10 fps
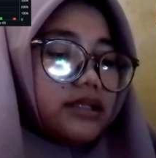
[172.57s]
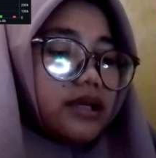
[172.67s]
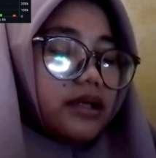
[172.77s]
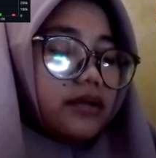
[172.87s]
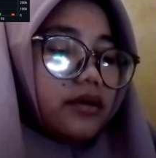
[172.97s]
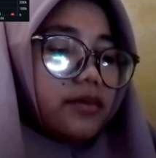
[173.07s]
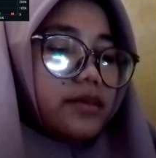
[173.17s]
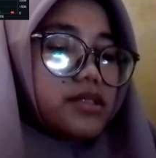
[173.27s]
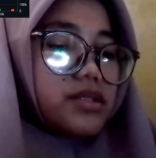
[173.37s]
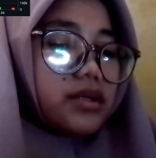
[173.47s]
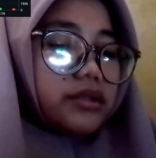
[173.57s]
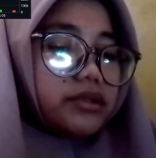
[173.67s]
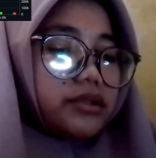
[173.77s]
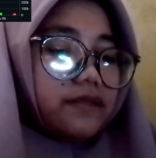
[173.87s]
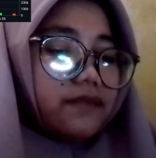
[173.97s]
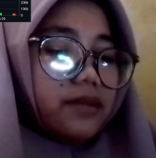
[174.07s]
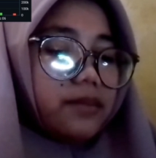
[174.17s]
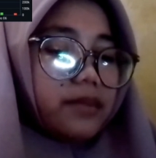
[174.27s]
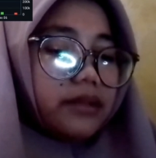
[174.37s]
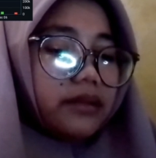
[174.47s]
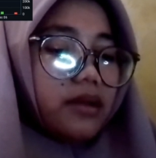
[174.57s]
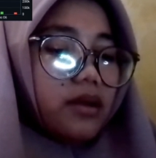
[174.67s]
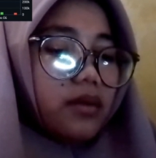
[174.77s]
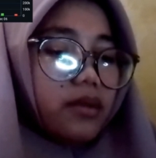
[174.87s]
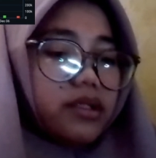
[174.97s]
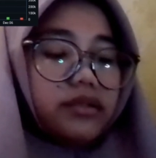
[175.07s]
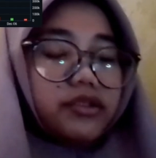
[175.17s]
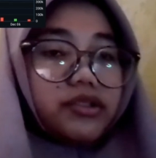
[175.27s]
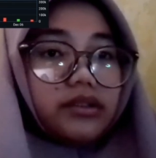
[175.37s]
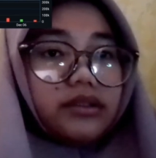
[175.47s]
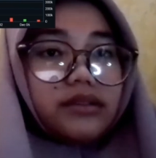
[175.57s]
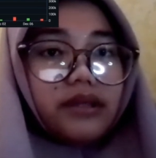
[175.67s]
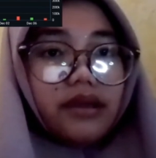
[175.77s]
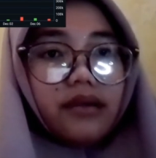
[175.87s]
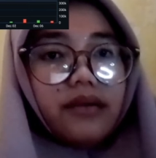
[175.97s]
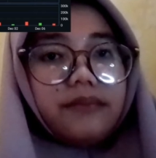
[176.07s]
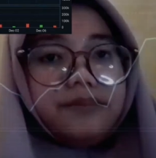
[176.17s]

and open source development. Why you should care?